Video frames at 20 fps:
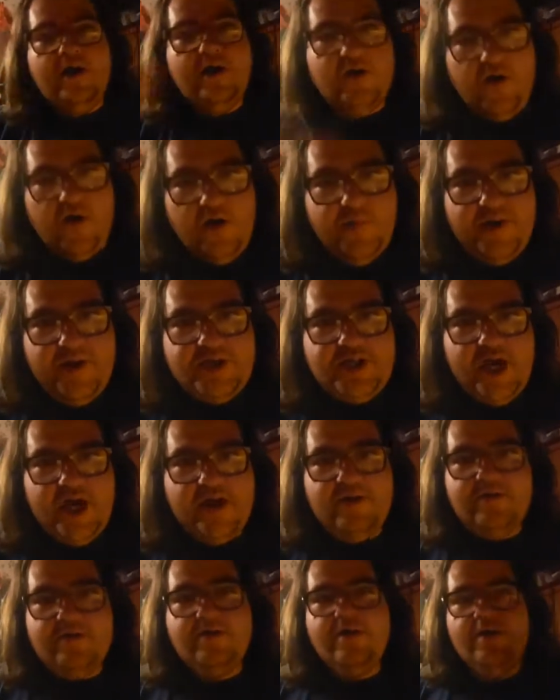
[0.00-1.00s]
go to my
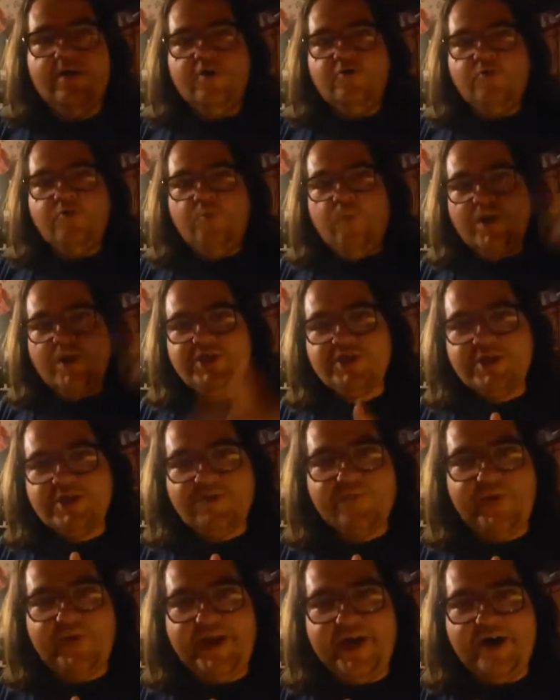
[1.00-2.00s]
channel, watch this
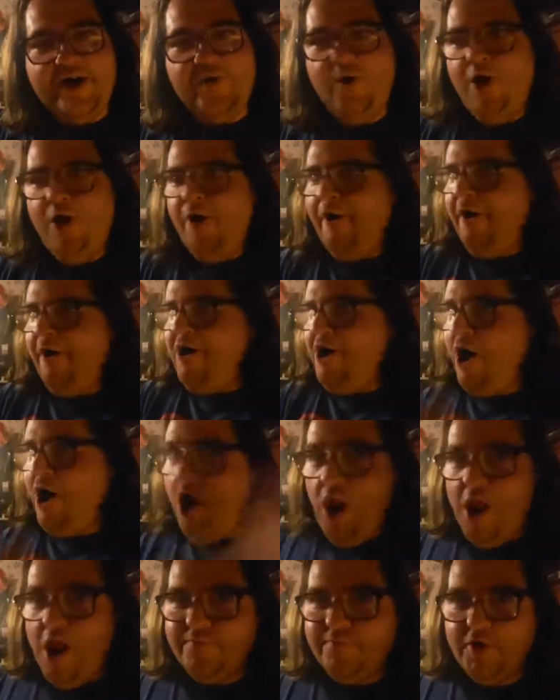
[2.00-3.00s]
video
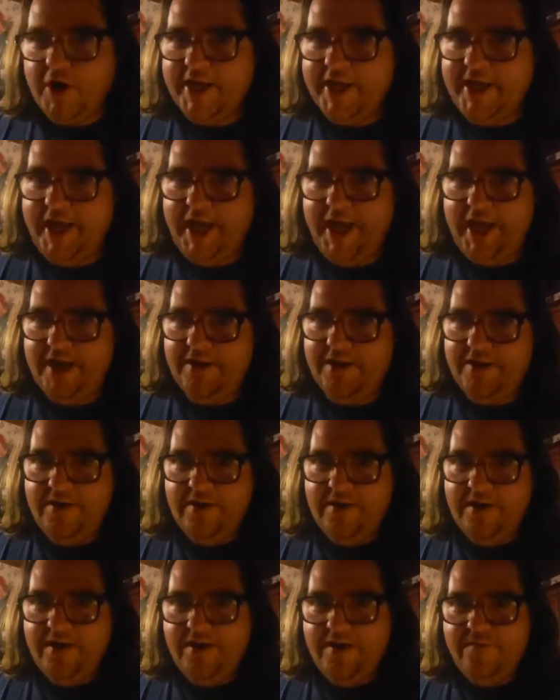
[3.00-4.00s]
all over again,
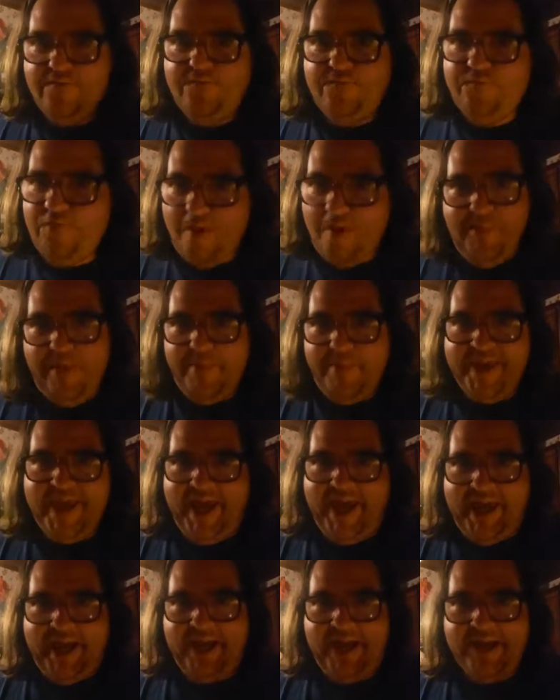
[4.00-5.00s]
from the
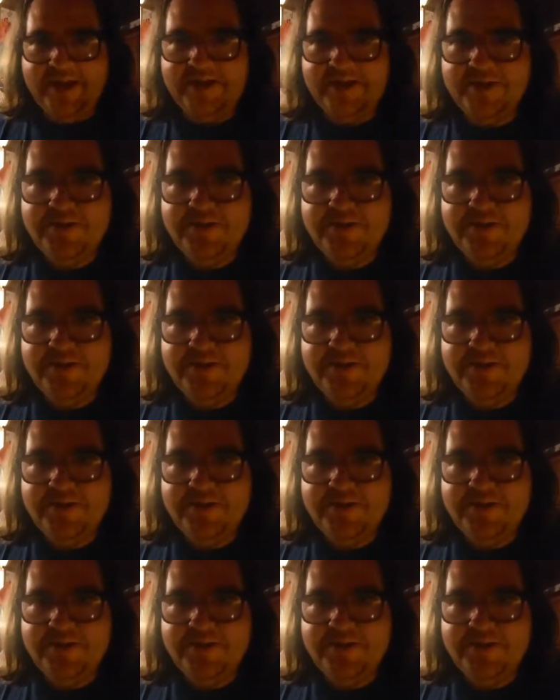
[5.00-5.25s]
beginning,